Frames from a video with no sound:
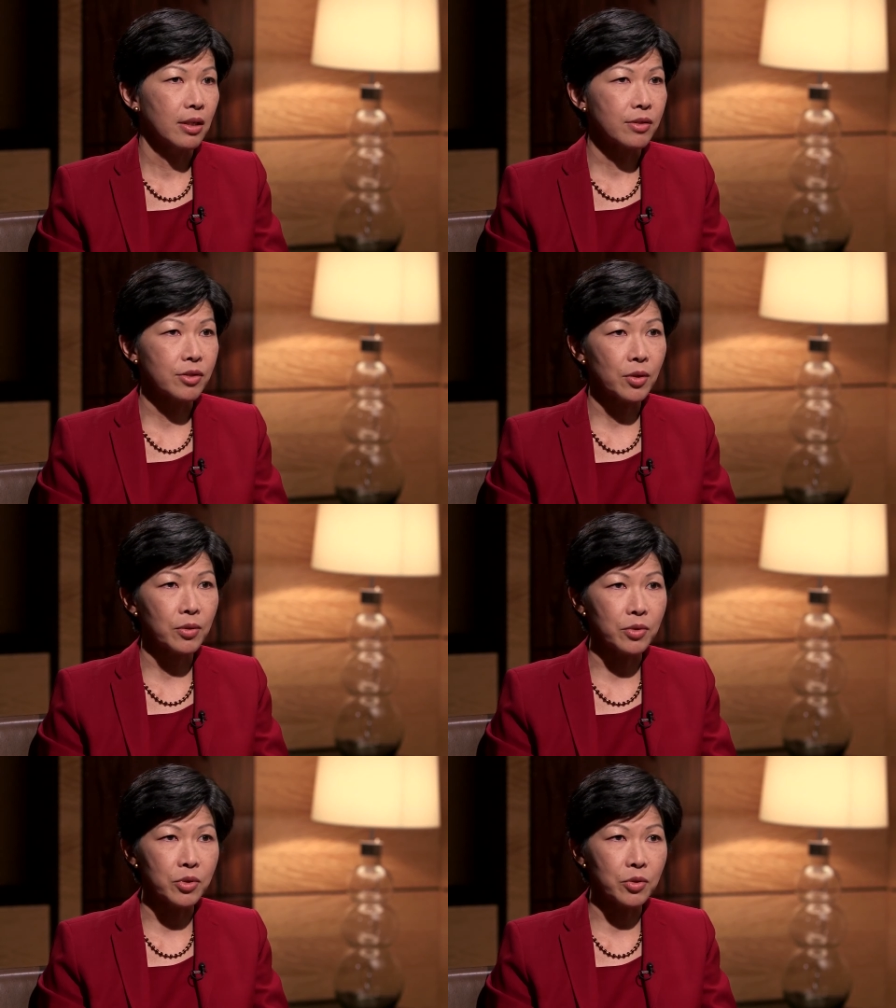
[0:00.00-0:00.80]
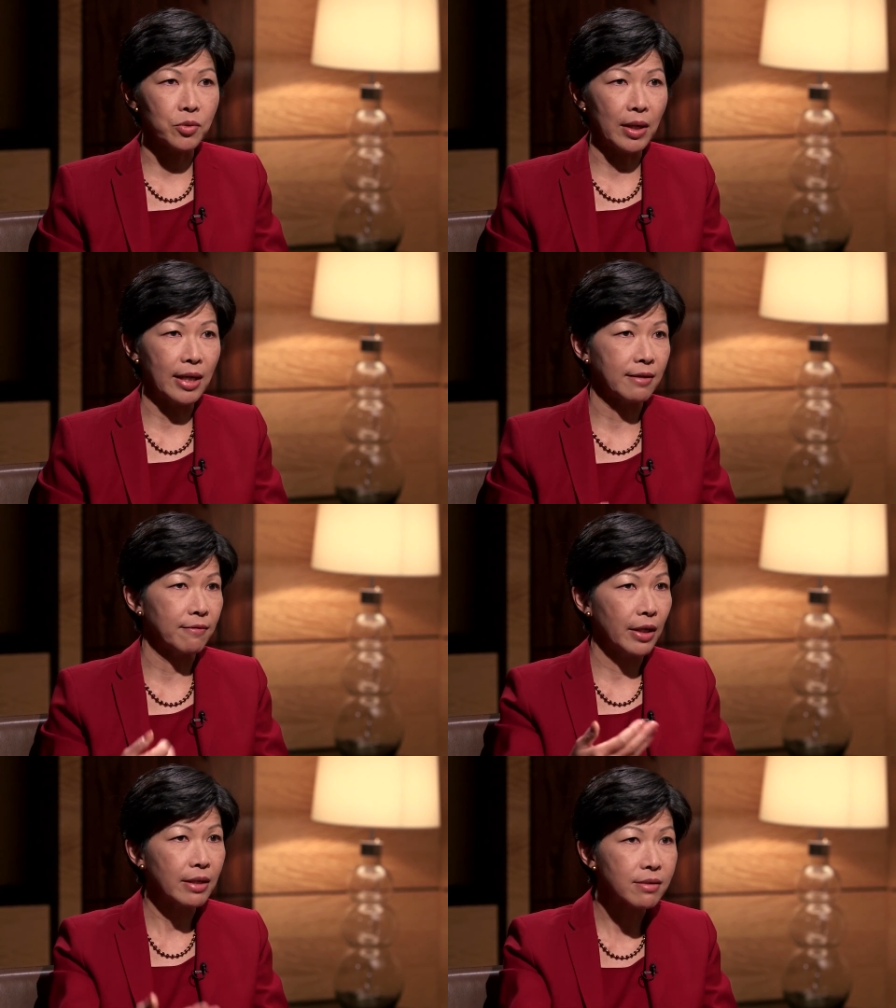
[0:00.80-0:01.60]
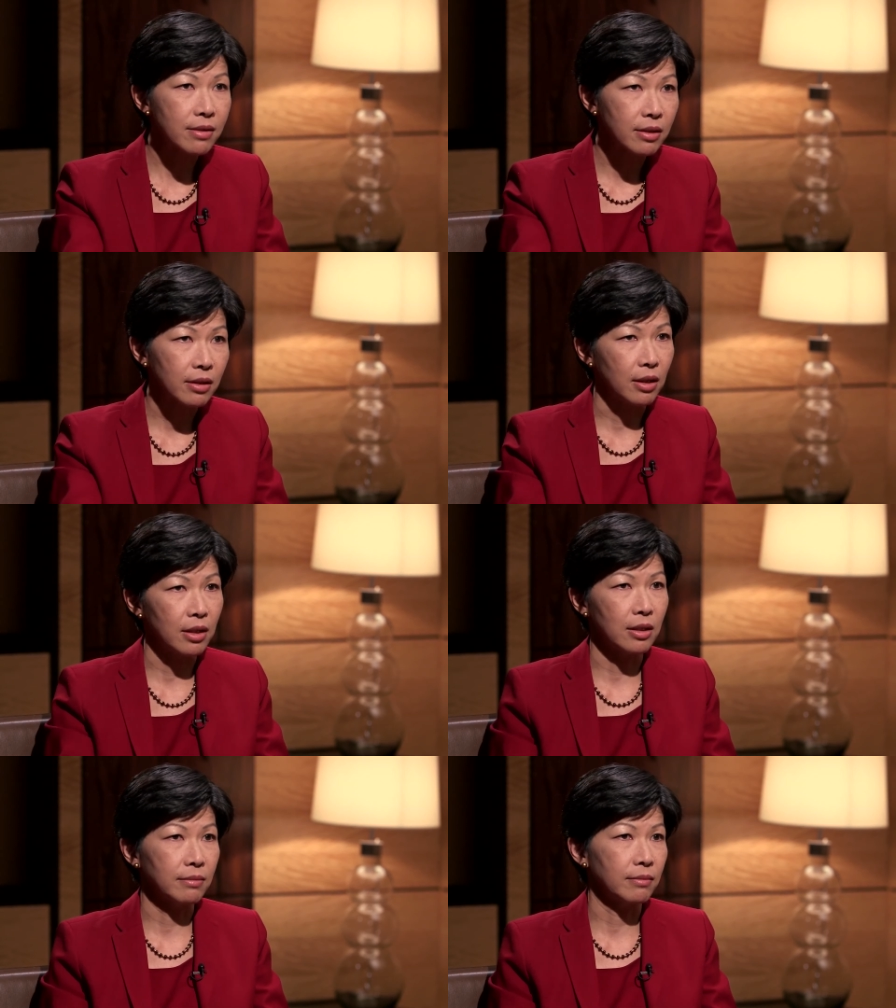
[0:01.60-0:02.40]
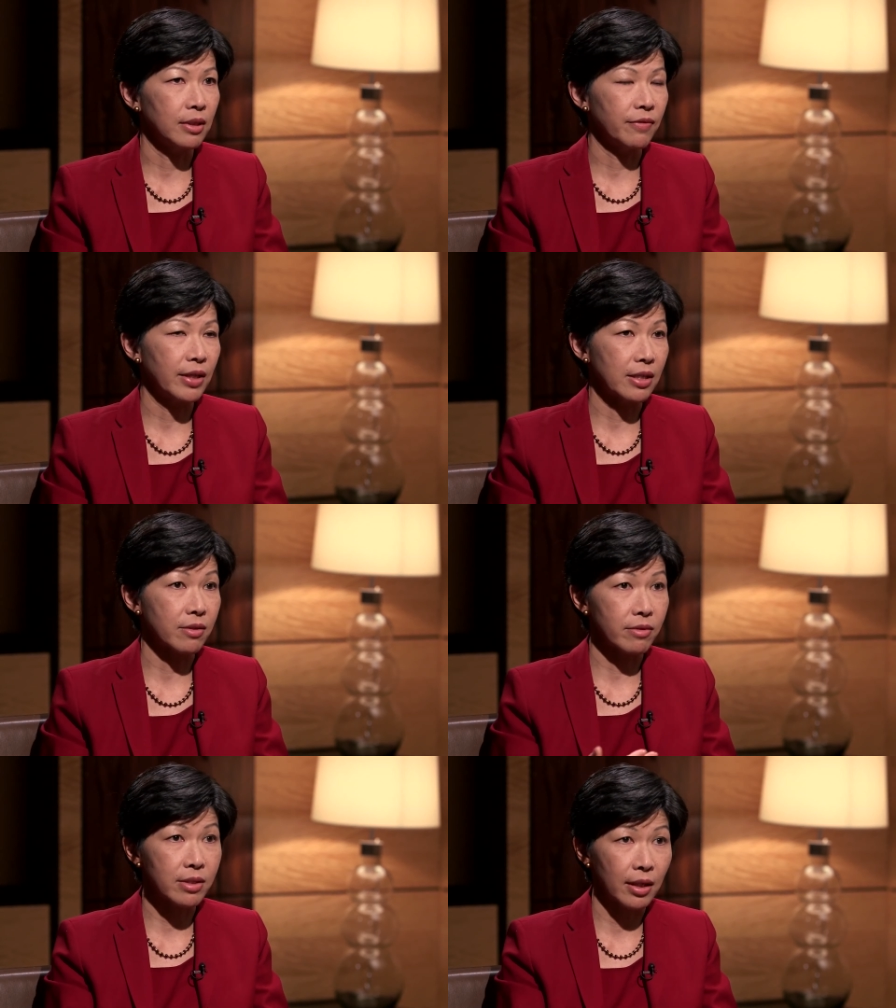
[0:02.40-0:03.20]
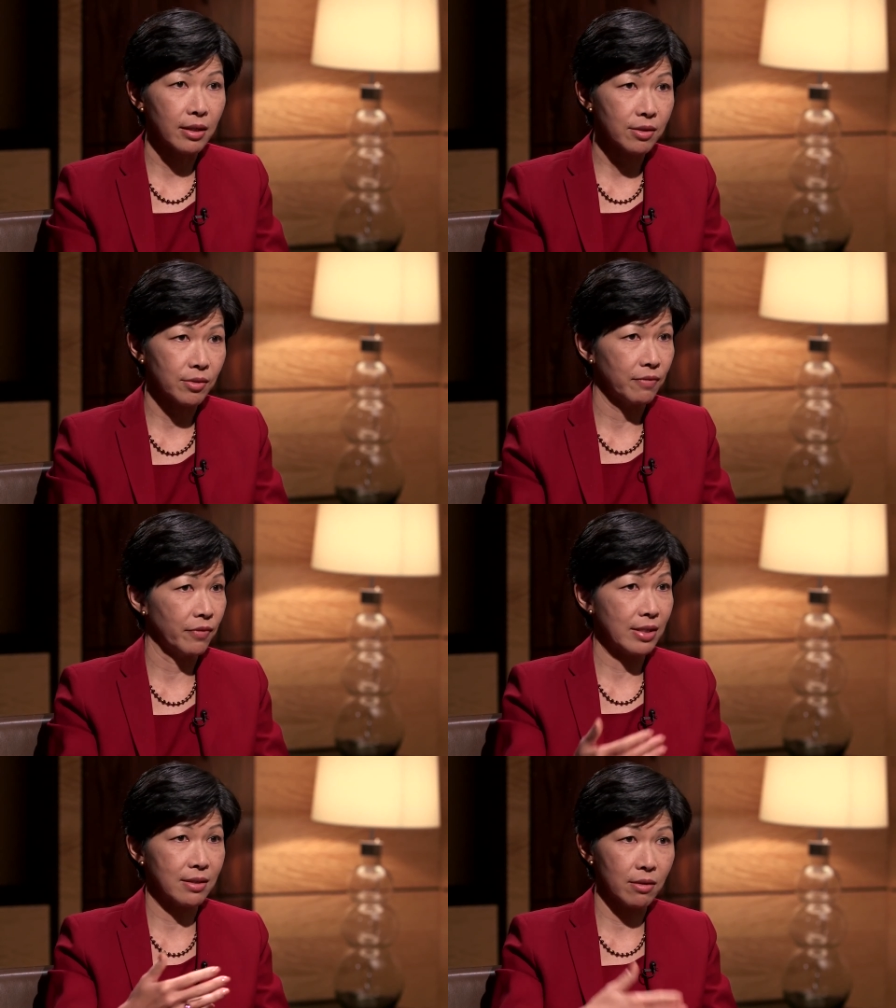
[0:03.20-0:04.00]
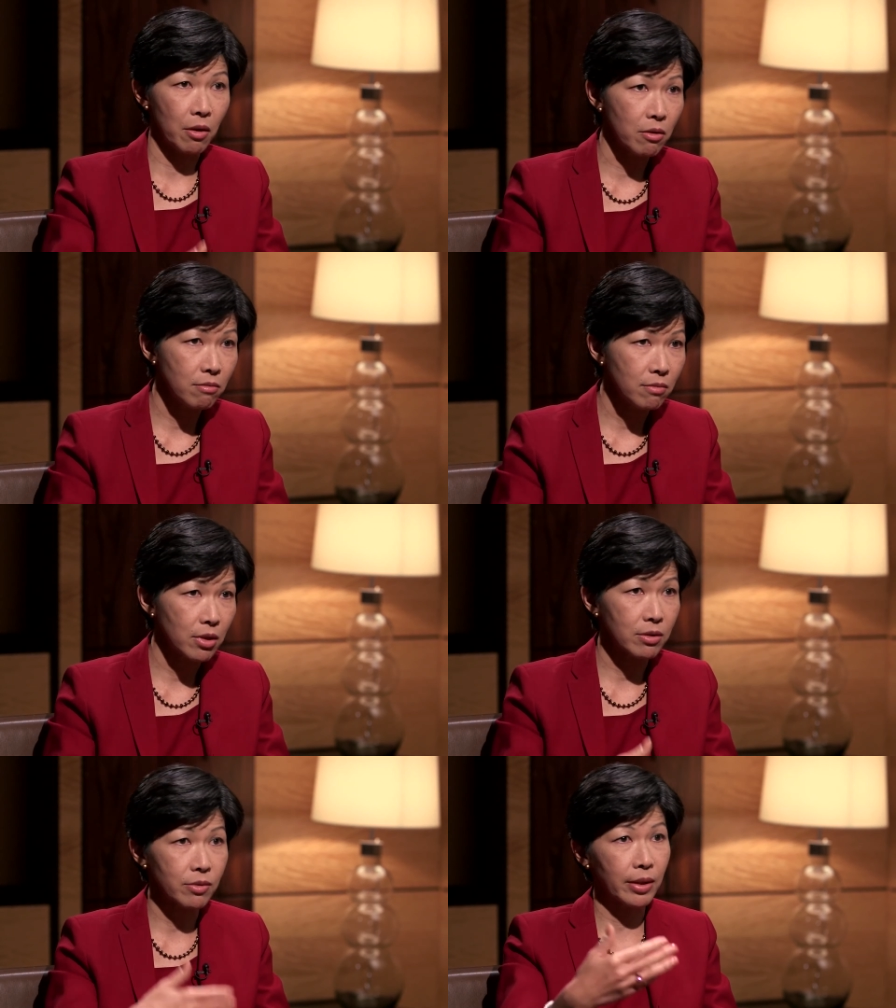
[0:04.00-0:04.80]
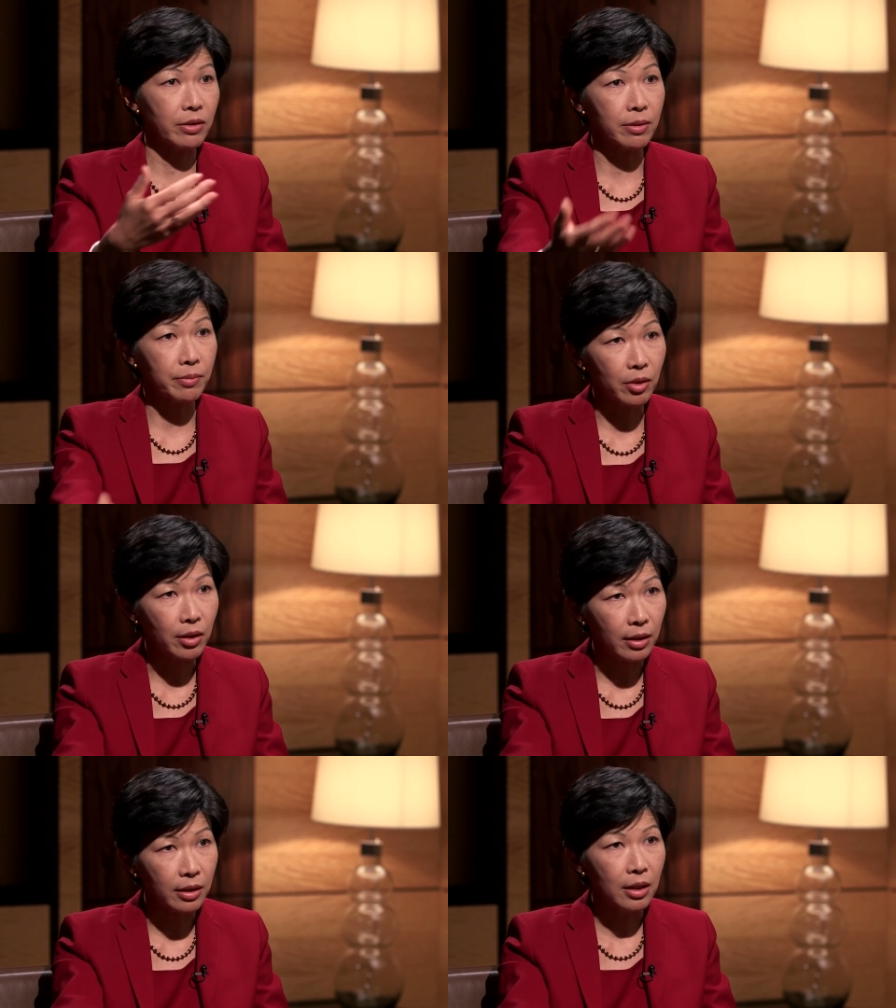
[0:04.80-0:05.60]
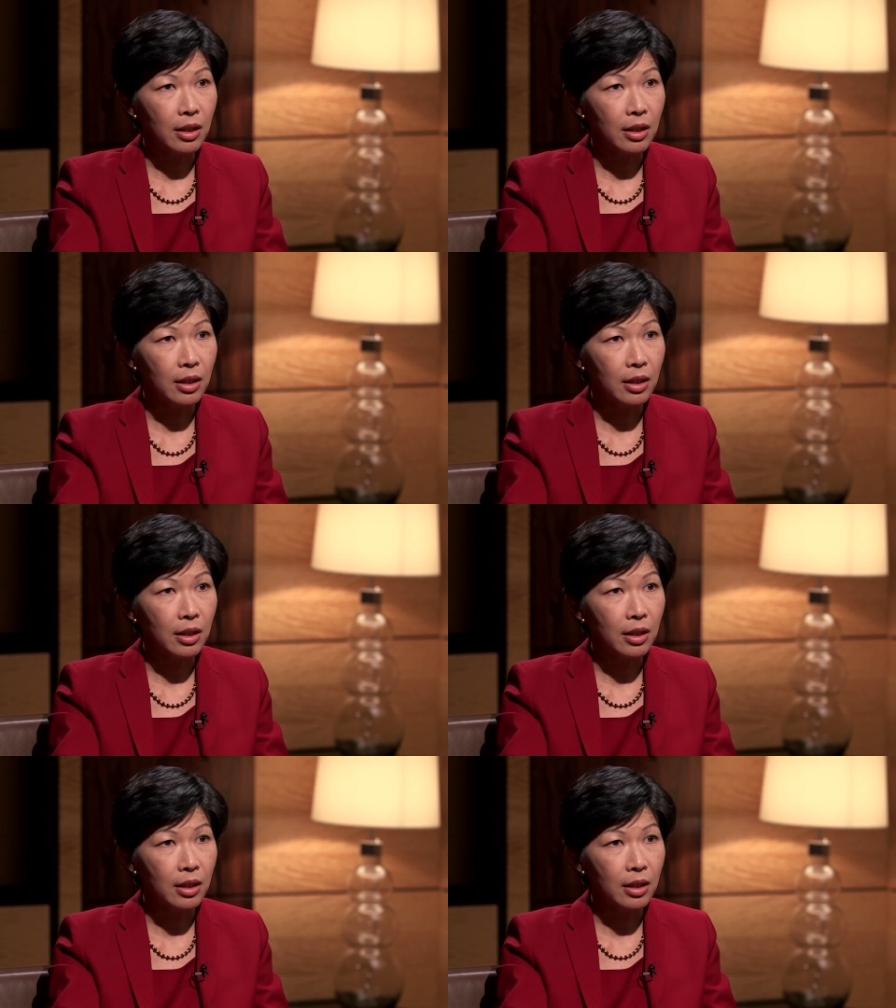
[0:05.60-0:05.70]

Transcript: so, do I invest? Um, if the answer is yes, do I invest at home or do I go abroad?